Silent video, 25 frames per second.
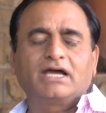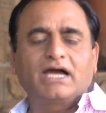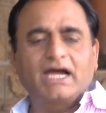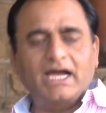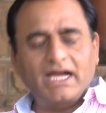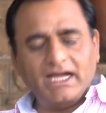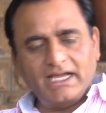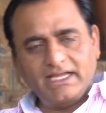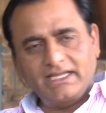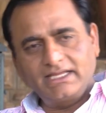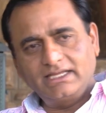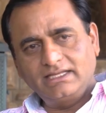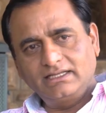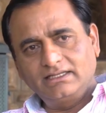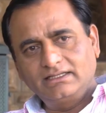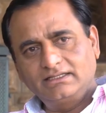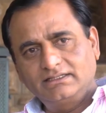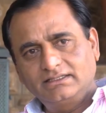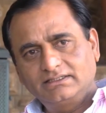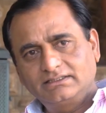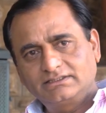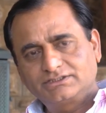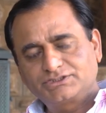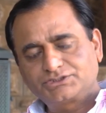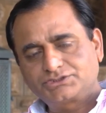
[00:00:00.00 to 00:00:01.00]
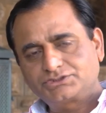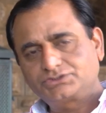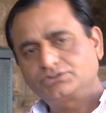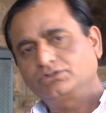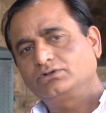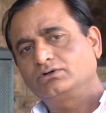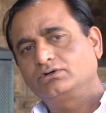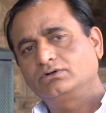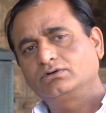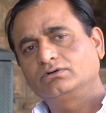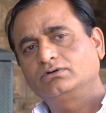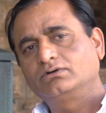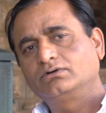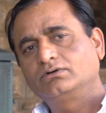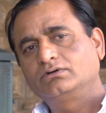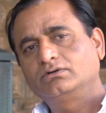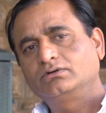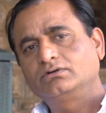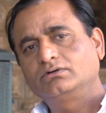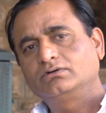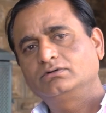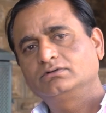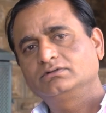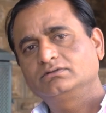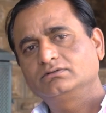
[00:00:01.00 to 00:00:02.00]
I saw
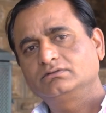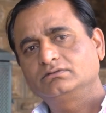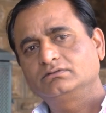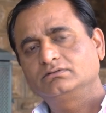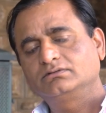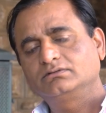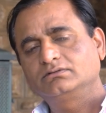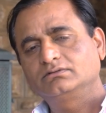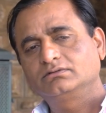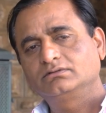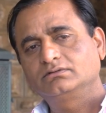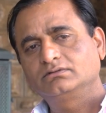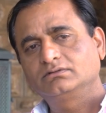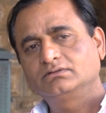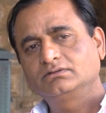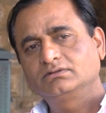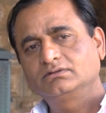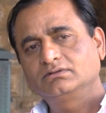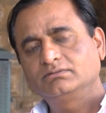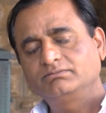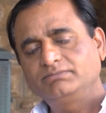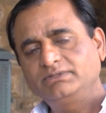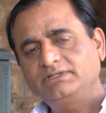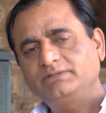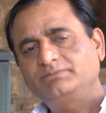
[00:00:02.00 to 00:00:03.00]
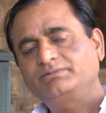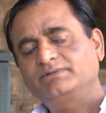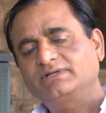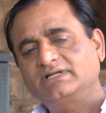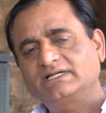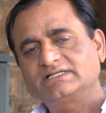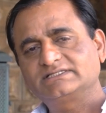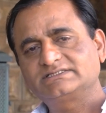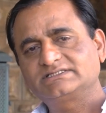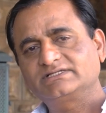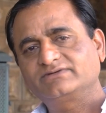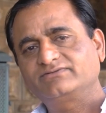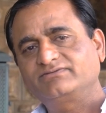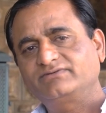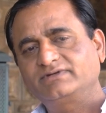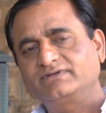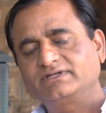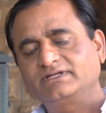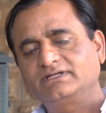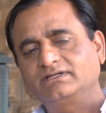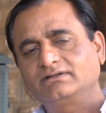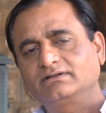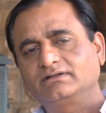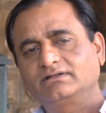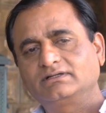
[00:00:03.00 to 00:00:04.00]
people are
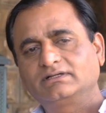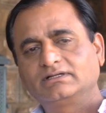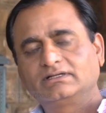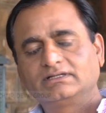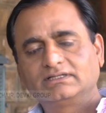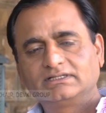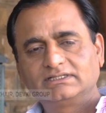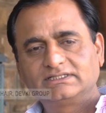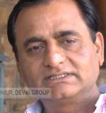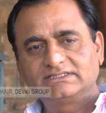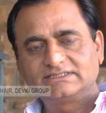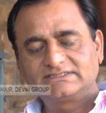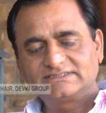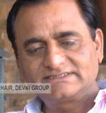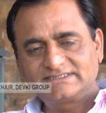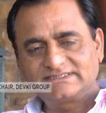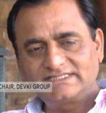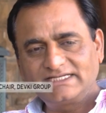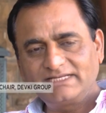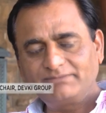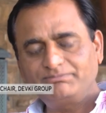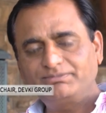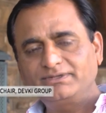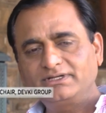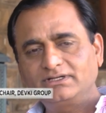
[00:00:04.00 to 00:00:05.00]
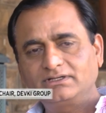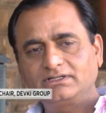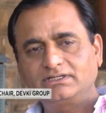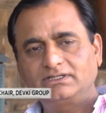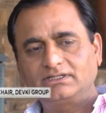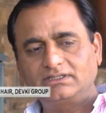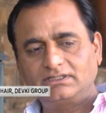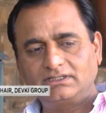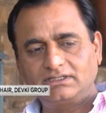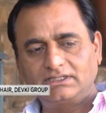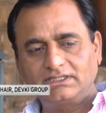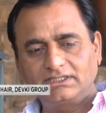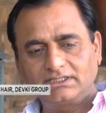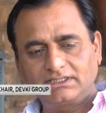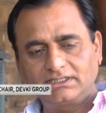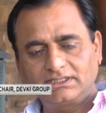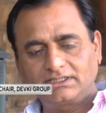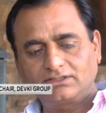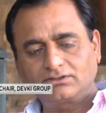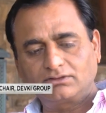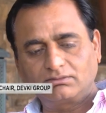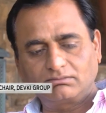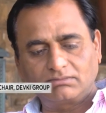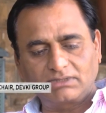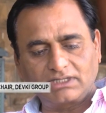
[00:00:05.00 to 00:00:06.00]
suffering, sleeping in
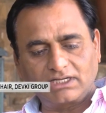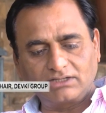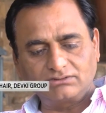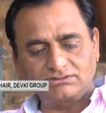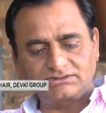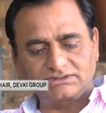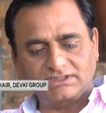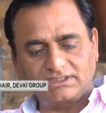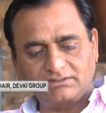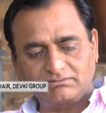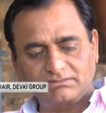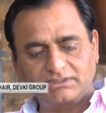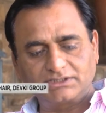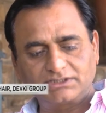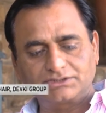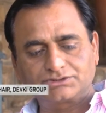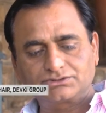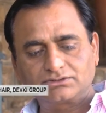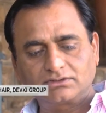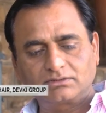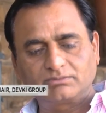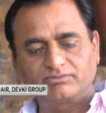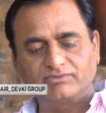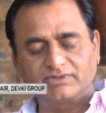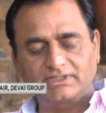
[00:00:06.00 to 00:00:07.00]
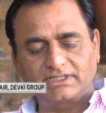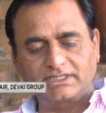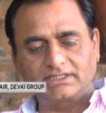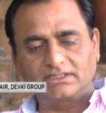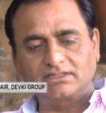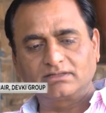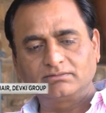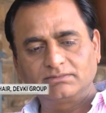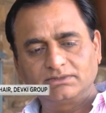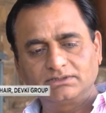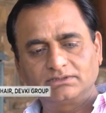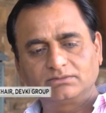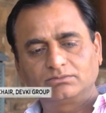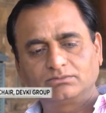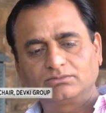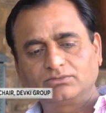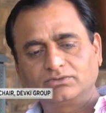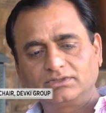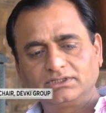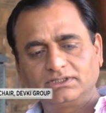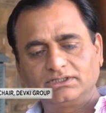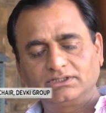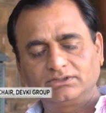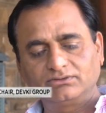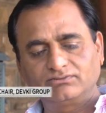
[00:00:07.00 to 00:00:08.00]
Gikomba outside my shop. When I come in the
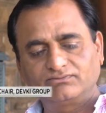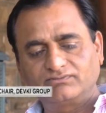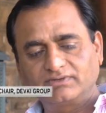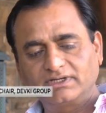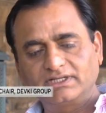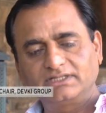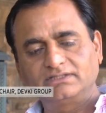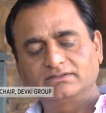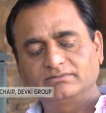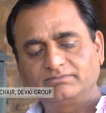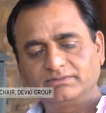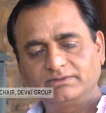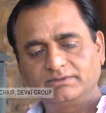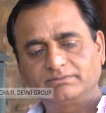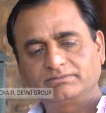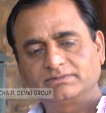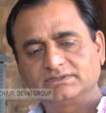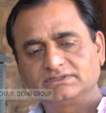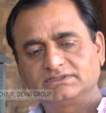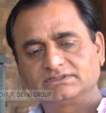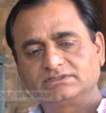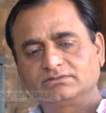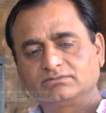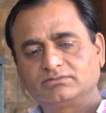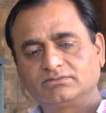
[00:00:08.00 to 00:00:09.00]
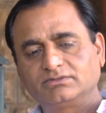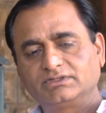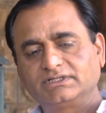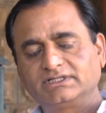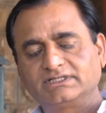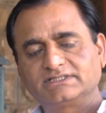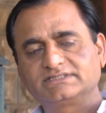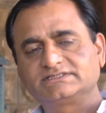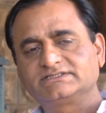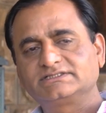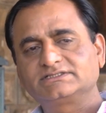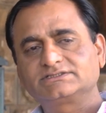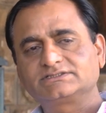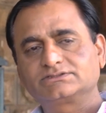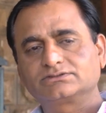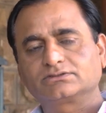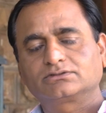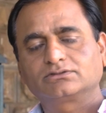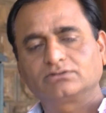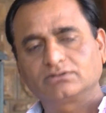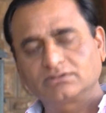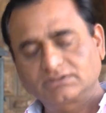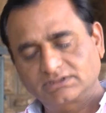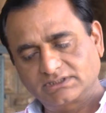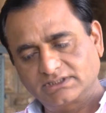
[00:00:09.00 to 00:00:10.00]
morning, you find the people in the morning at 6
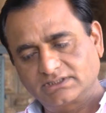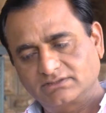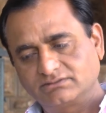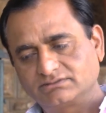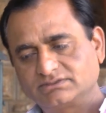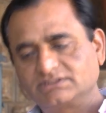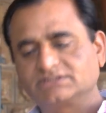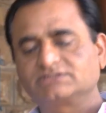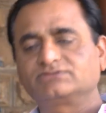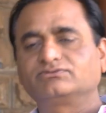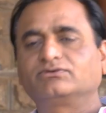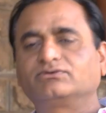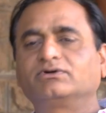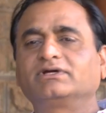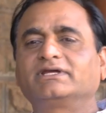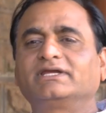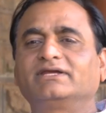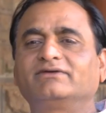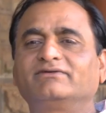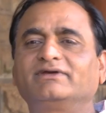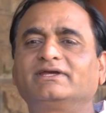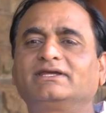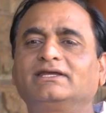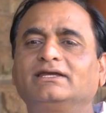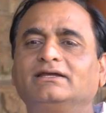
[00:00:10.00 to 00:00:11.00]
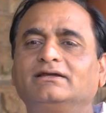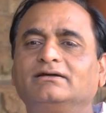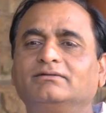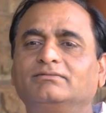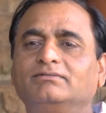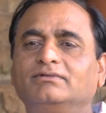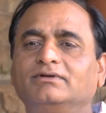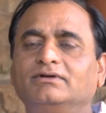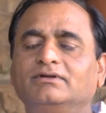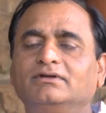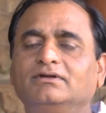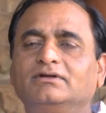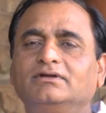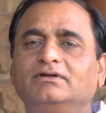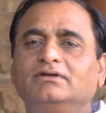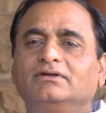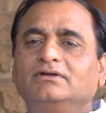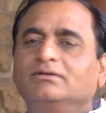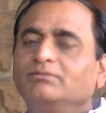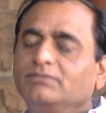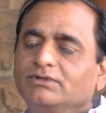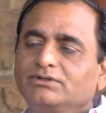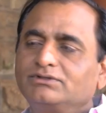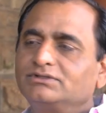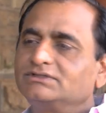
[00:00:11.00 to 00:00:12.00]
o'clock, they have just waking up
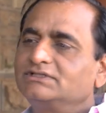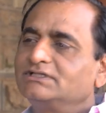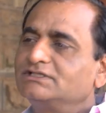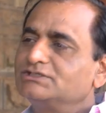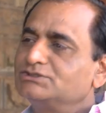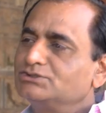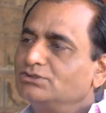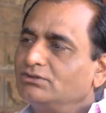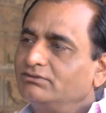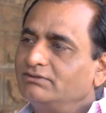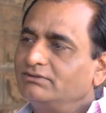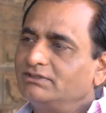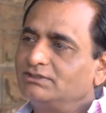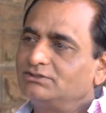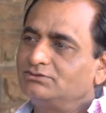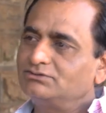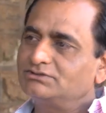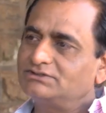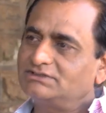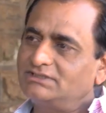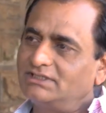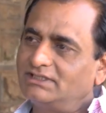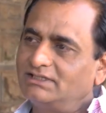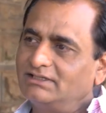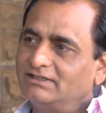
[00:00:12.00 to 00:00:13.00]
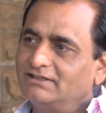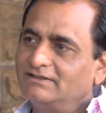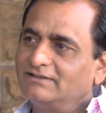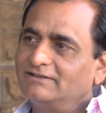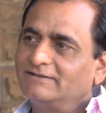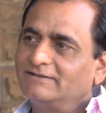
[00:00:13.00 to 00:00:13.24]
because there is nowhere to stay.